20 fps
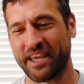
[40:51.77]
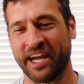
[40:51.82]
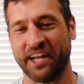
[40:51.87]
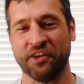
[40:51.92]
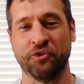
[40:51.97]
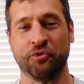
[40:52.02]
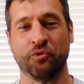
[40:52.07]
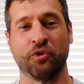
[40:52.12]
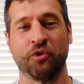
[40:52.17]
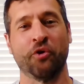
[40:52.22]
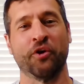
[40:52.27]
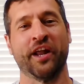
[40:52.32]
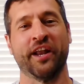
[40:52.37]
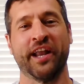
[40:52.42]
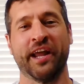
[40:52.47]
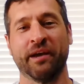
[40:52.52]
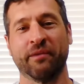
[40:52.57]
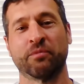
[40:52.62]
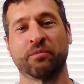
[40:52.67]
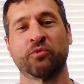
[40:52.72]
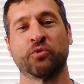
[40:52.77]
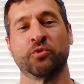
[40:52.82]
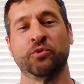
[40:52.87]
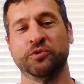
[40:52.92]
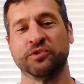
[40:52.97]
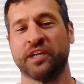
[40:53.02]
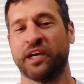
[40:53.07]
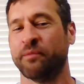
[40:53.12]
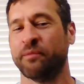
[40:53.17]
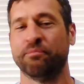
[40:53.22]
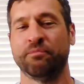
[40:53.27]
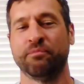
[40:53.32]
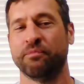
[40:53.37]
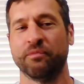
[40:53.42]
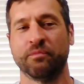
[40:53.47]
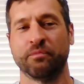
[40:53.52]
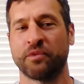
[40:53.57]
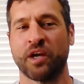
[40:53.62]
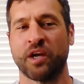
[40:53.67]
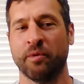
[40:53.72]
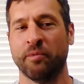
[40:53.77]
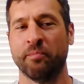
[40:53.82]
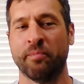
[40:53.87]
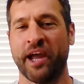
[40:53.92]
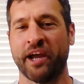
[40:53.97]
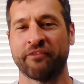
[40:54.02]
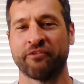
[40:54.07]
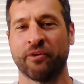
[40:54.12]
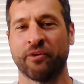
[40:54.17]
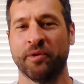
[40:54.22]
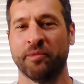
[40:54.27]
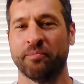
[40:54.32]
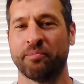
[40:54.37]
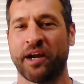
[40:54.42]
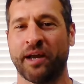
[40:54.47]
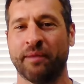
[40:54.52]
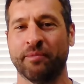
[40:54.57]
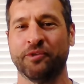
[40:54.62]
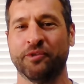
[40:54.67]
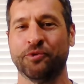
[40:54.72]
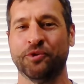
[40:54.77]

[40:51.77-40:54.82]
I knew going on that cruise, coming back from it probably